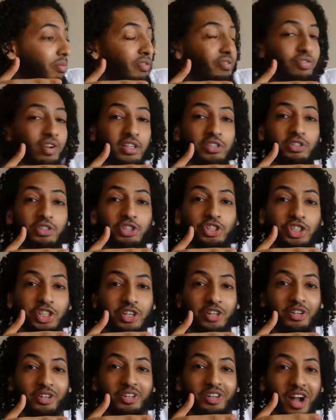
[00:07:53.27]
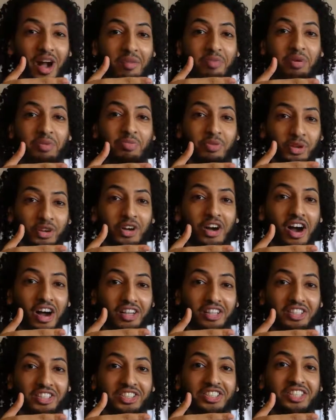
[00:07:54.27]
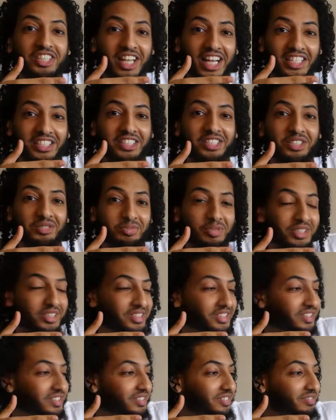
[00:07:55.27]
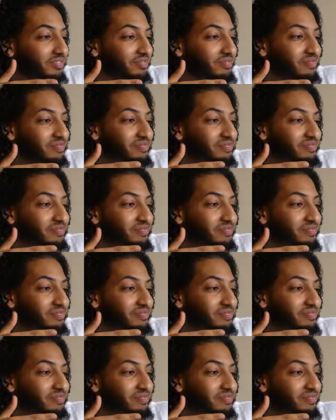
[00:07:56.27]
Professor Chill, Comic Book College, class dismissed.